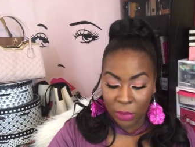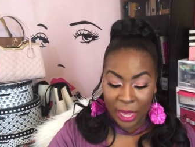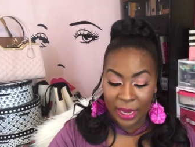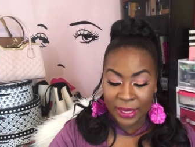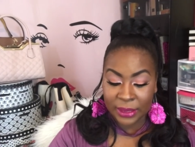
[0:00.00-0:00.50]

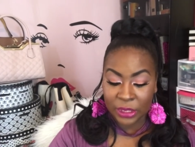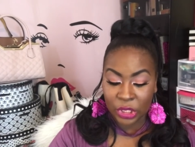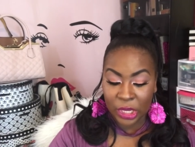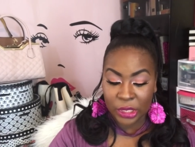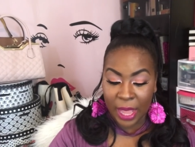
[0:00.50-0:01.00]
unless it's
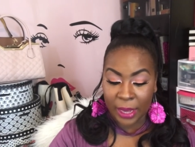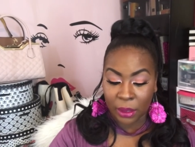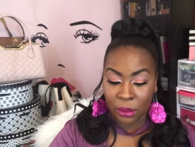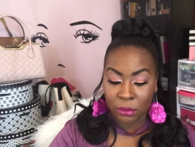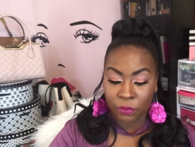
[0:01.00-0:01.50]
just like
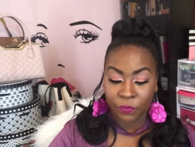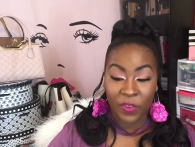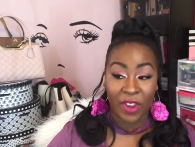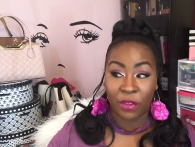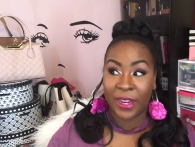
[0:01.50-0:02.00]
a
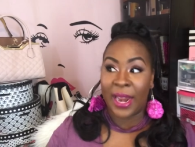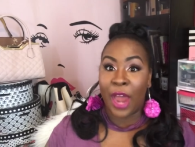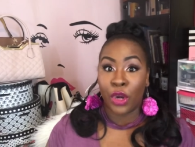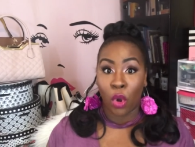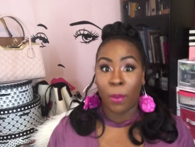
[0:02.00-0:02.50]
favorite that
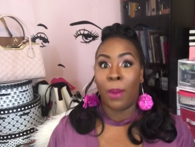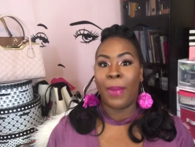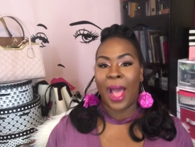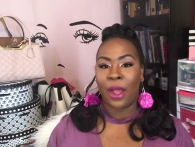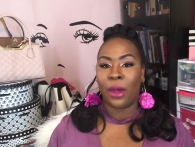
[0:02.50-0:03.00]
I know I'm going to
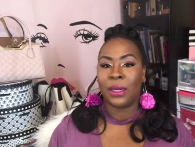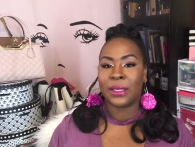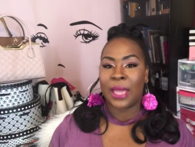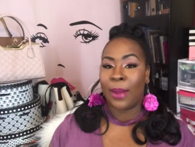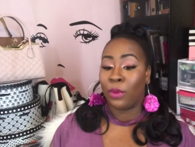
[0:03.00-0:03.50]
buy all the
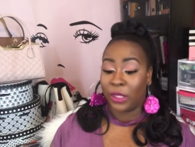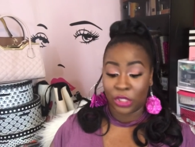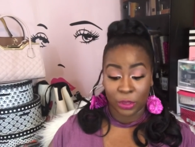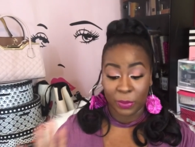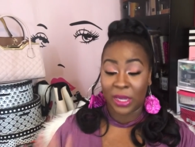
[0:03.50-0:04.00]
time,
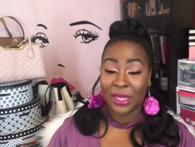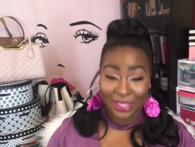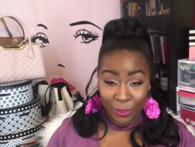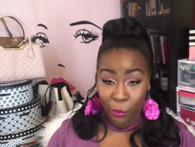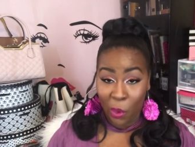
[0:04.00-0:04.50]
which
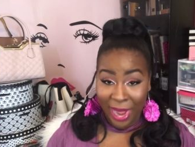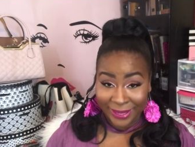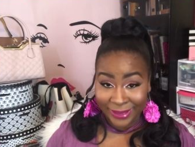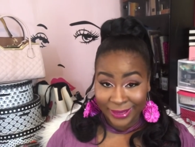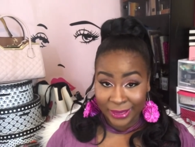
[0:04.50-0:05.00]
because of the
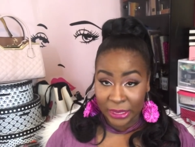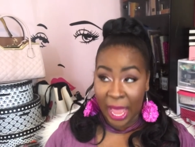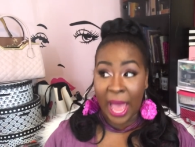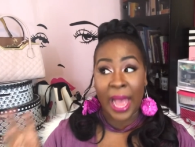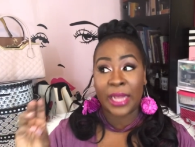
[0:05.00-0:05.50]
price,
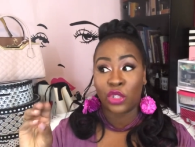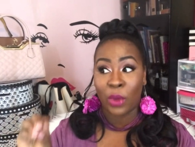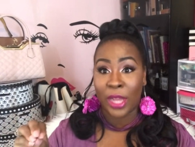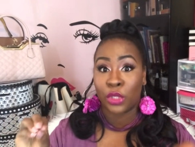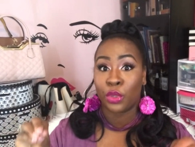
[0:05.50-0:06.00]
I
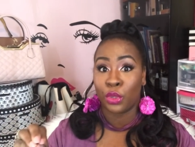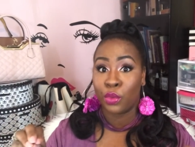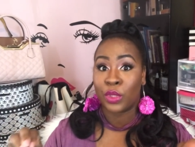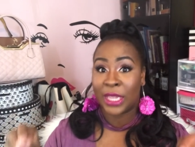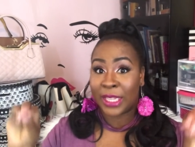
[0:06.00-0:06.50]
try to
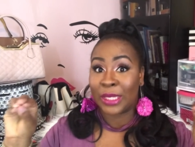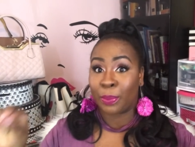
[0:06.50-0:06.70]
use it